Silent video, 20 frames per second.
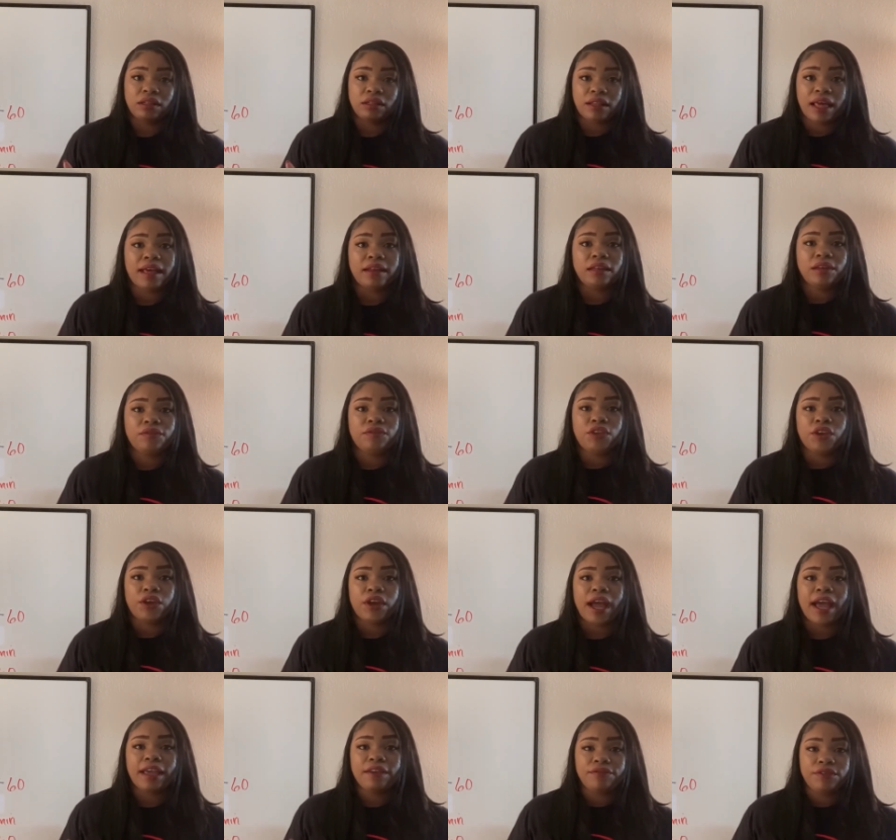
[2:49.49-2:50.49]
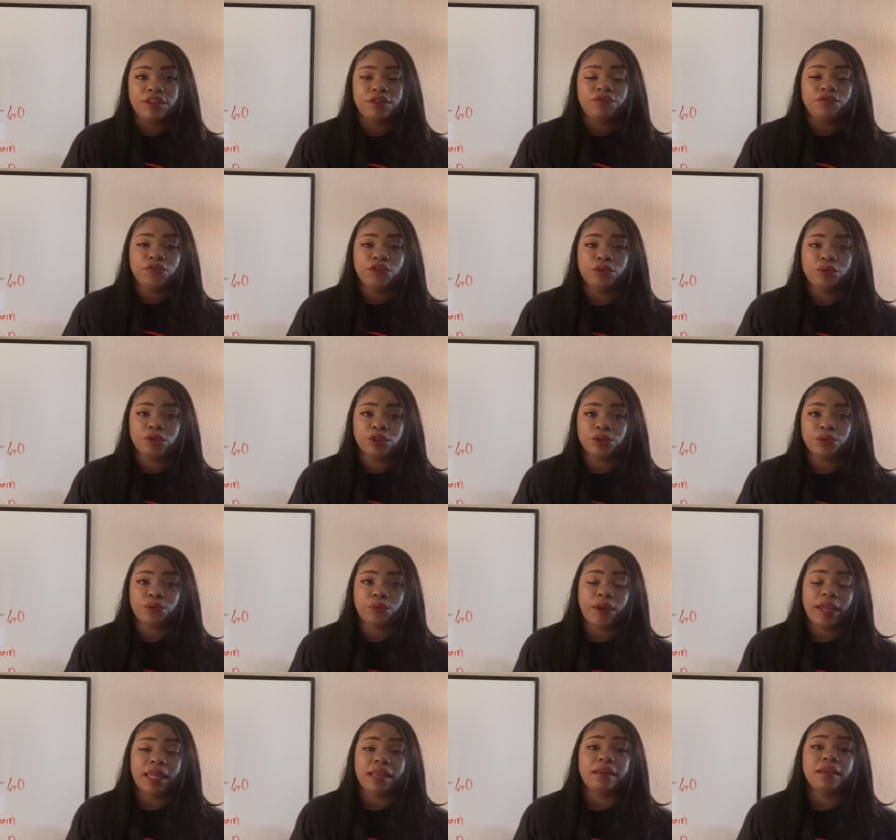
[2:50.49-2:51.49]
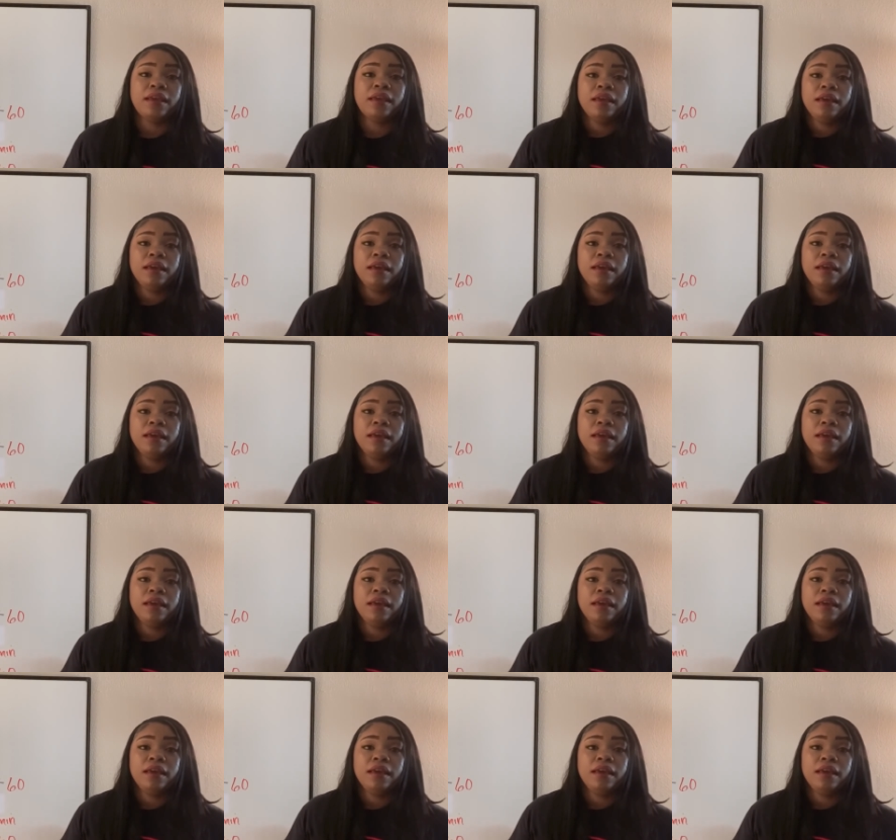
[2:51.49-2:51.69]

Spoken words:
lot of your IV infusion rate